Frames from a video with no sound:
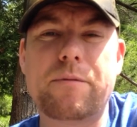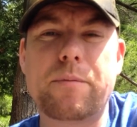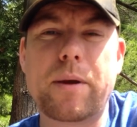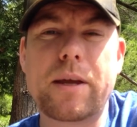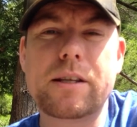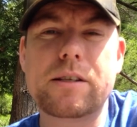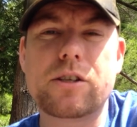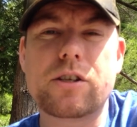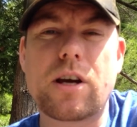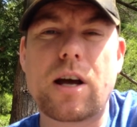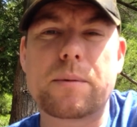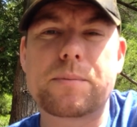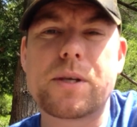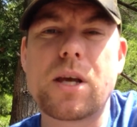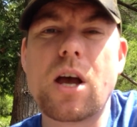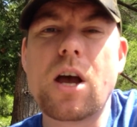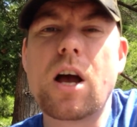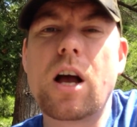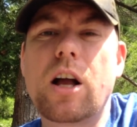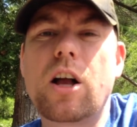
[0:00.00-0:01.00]
bait
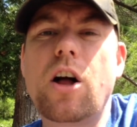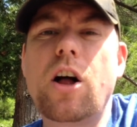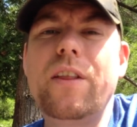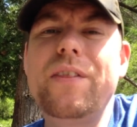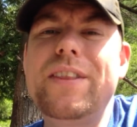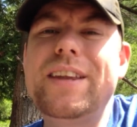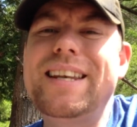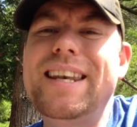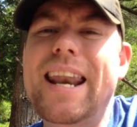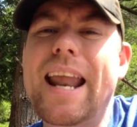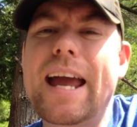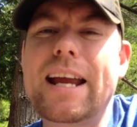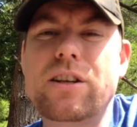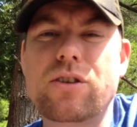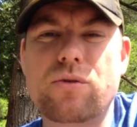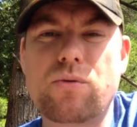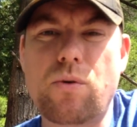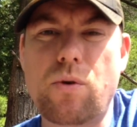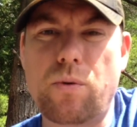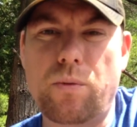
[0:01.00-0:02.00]
shops called the
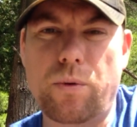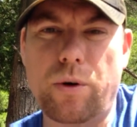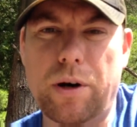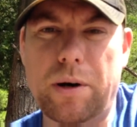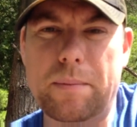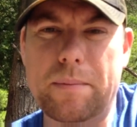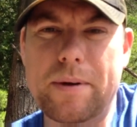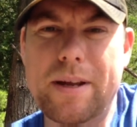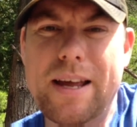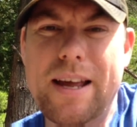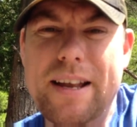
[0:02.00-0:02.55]
nitro worm.